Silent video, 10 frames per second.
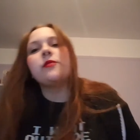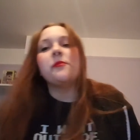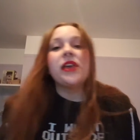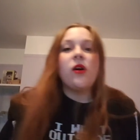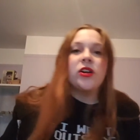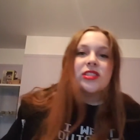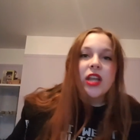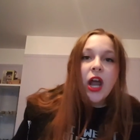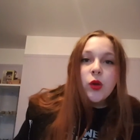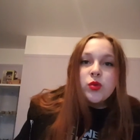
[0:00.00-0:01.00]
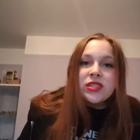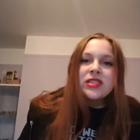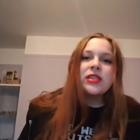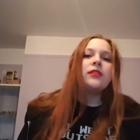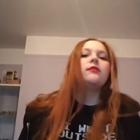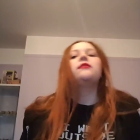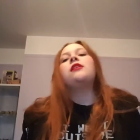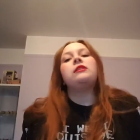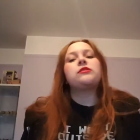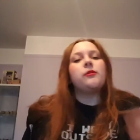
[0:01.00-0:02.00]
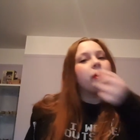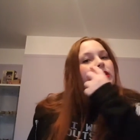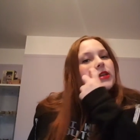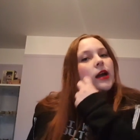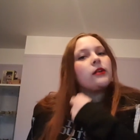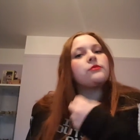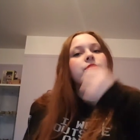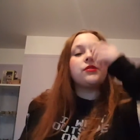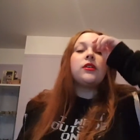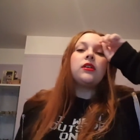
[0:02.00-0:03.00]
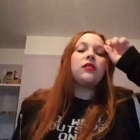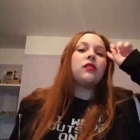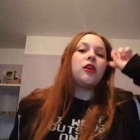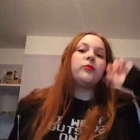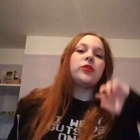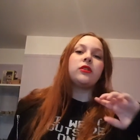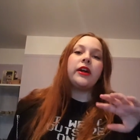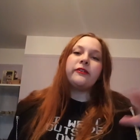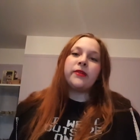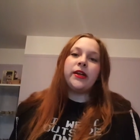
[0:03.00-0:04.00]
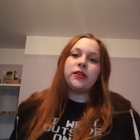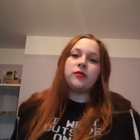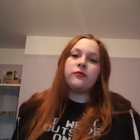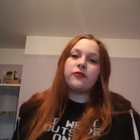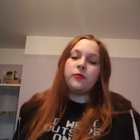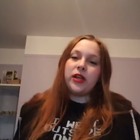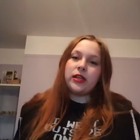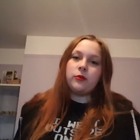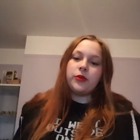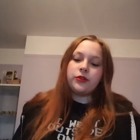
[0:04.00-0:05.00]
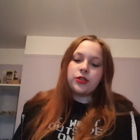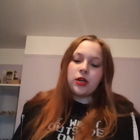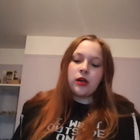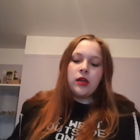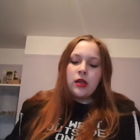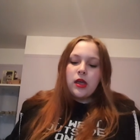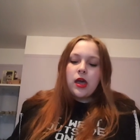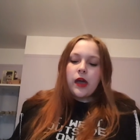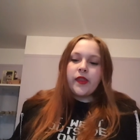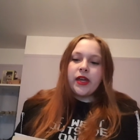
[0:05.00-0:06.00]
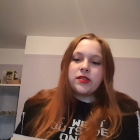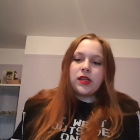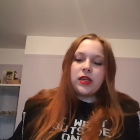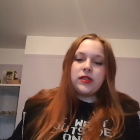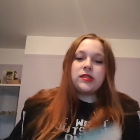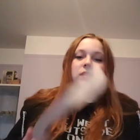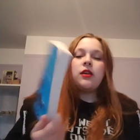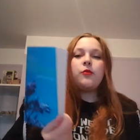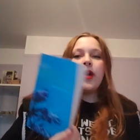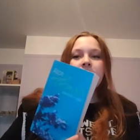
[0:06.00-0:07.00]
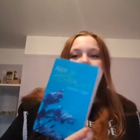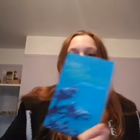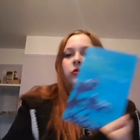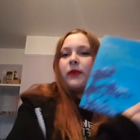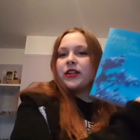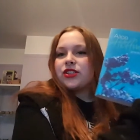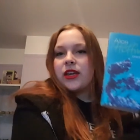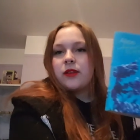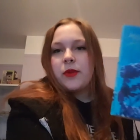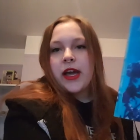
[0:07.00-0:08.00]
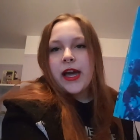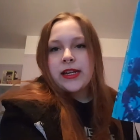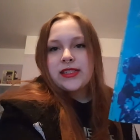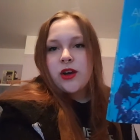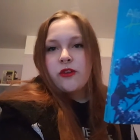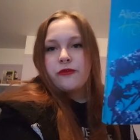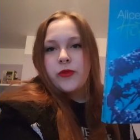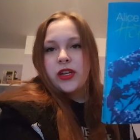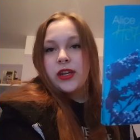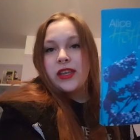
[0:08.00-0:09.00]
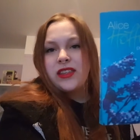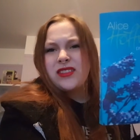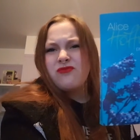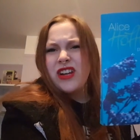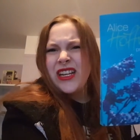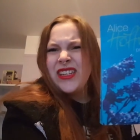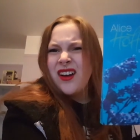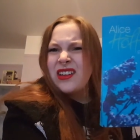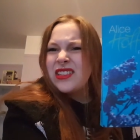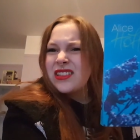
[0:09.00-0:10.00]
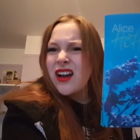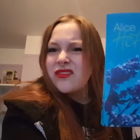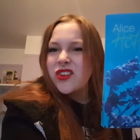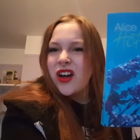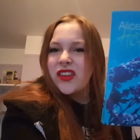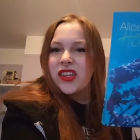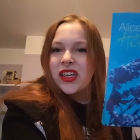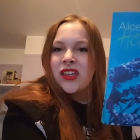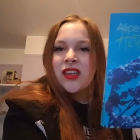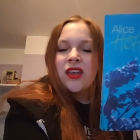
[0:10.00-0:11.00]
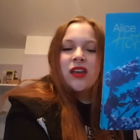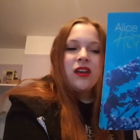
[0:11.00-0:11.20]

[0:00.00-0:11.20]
with my eyes closed, and I picked out a book at random from my little book jar, and that is Practical Magic by Alice Hoffman in this really nice cover, I think.